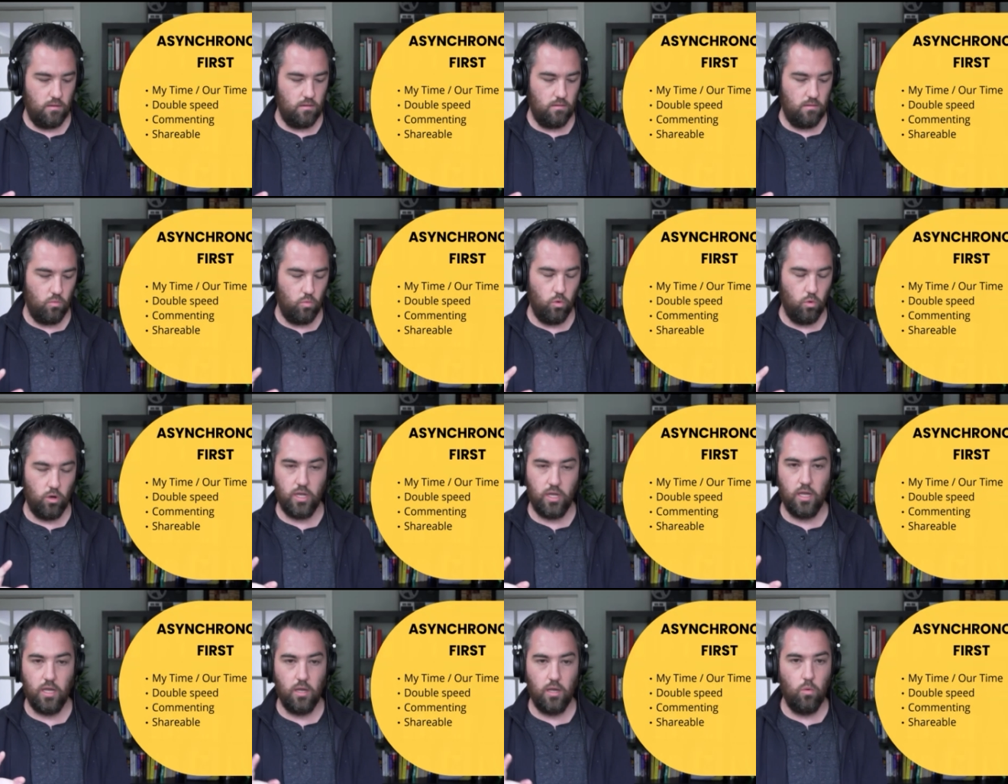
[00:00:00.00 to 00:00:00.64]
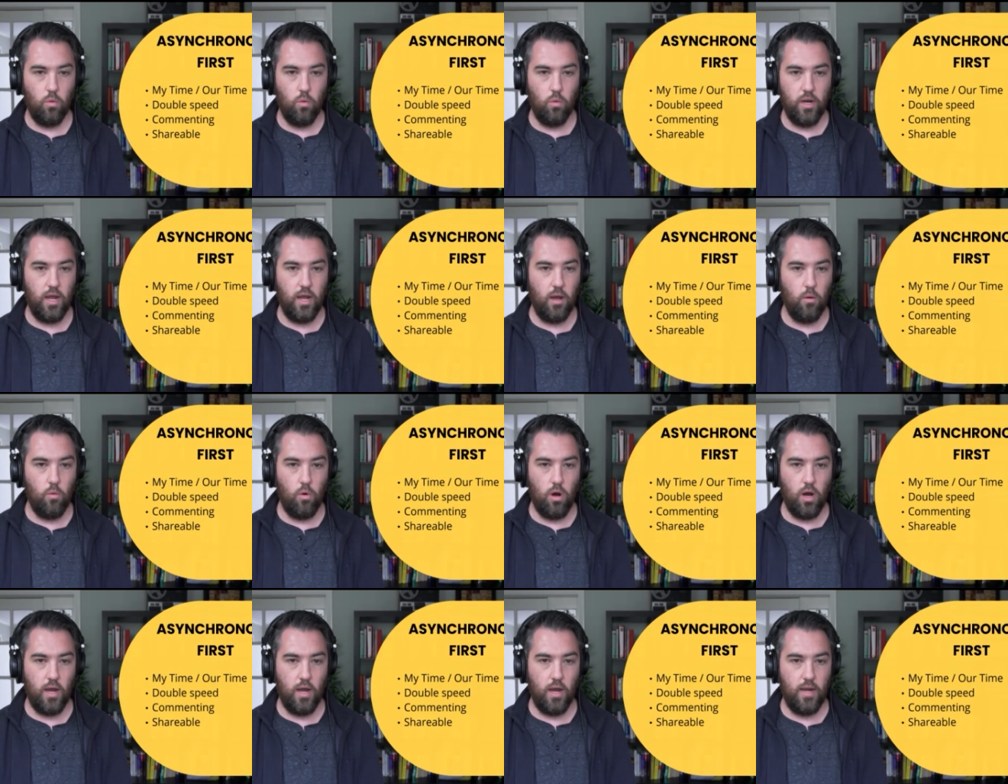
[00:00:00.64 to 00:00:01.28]
working when I
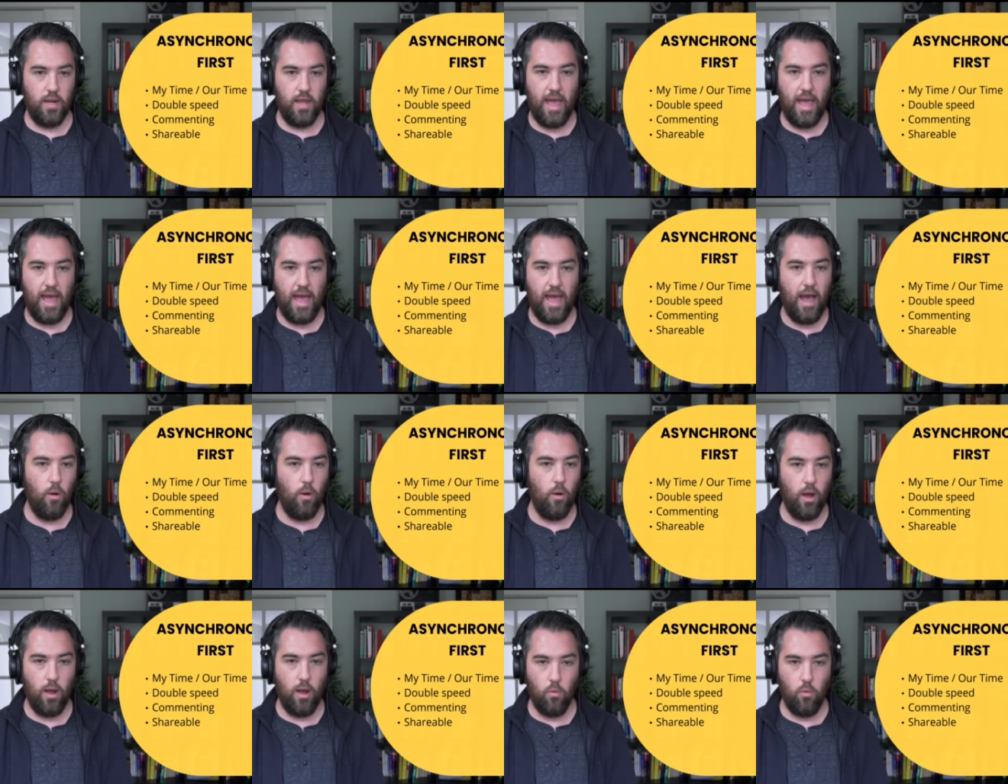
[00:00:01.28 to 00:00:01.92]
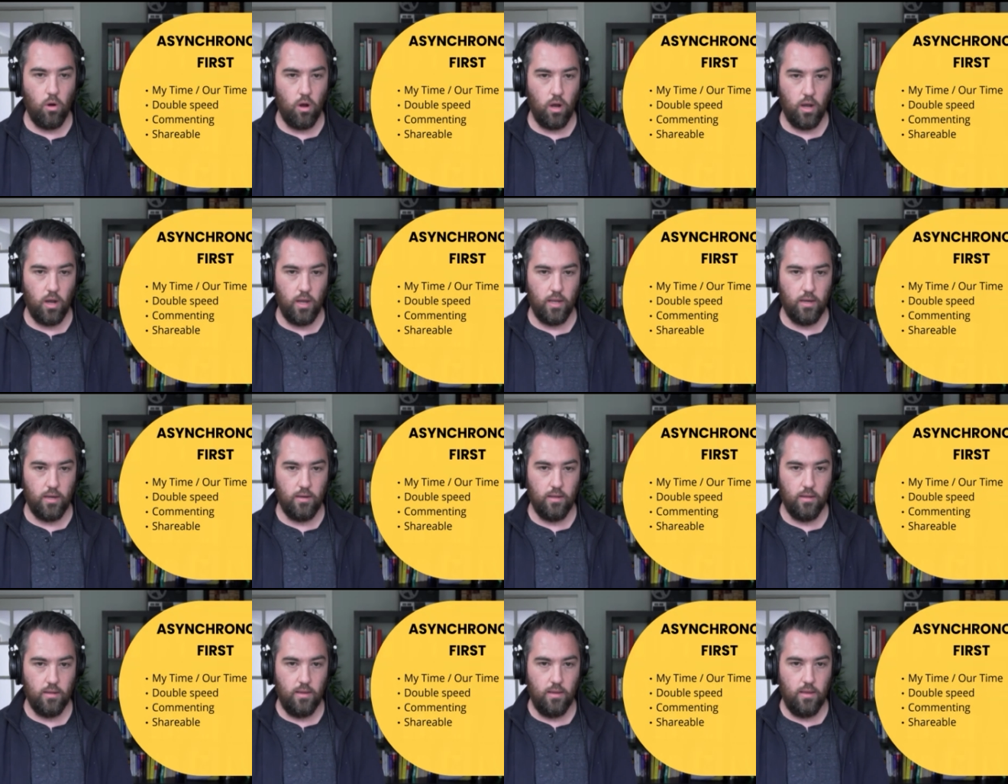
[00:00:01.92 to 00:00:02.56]
want, how I want,
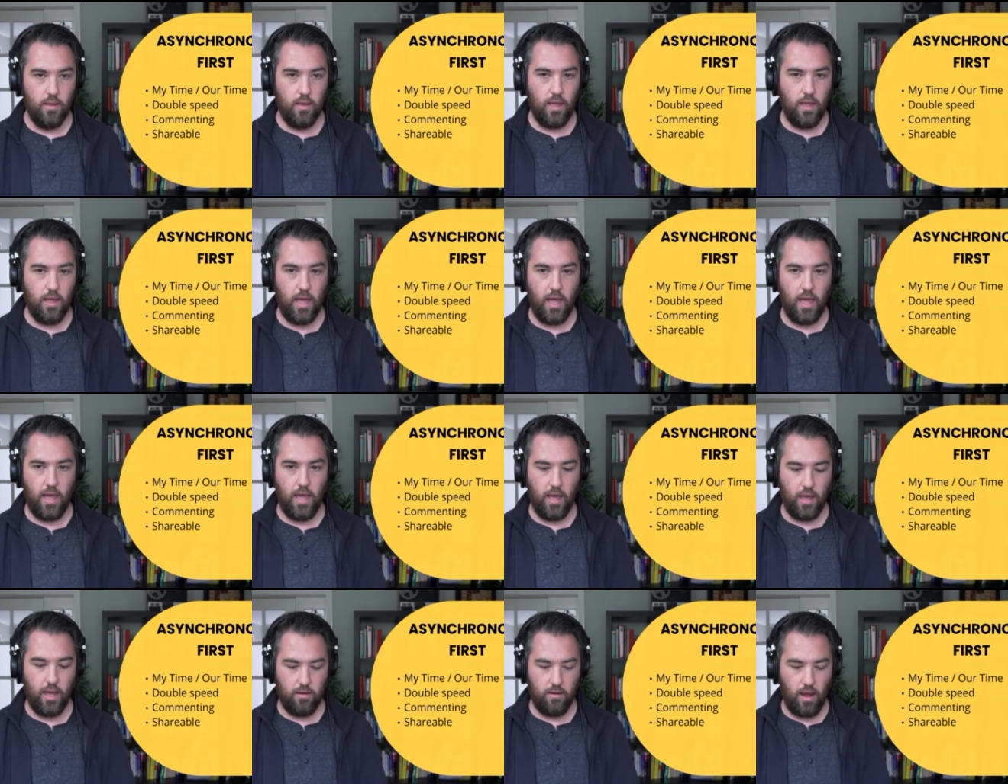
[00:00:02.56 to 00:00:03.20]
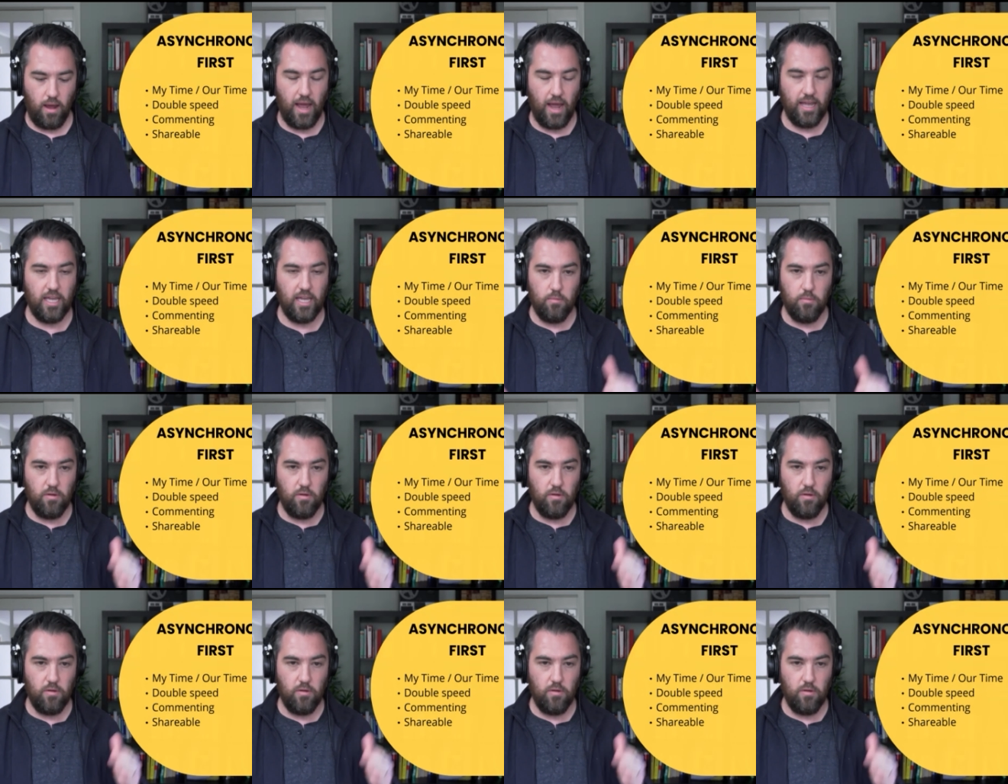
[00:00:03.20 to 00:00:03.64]
and I can be